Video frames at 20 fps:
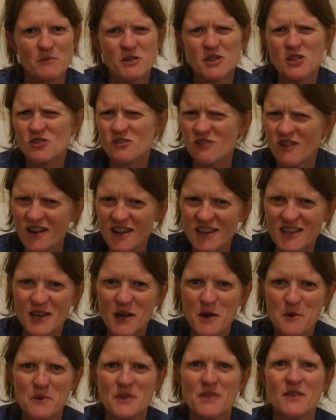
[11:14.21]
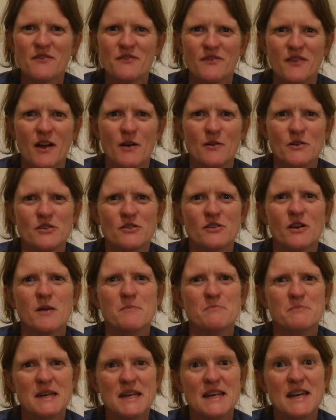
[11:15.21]
Just try and go with the flow and try and
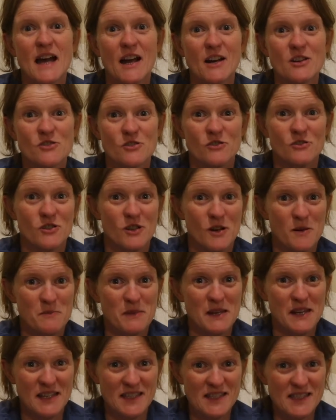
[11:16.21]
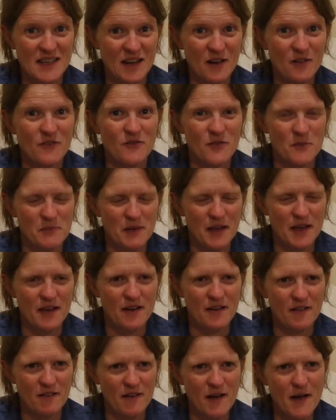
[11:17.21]
be natural, try and be yourself a bit,
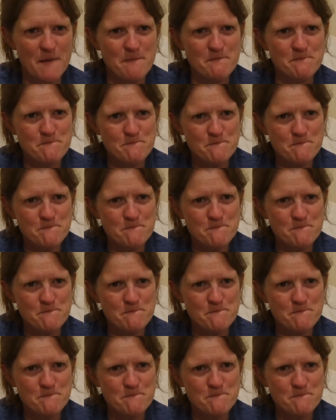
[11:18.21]
all right?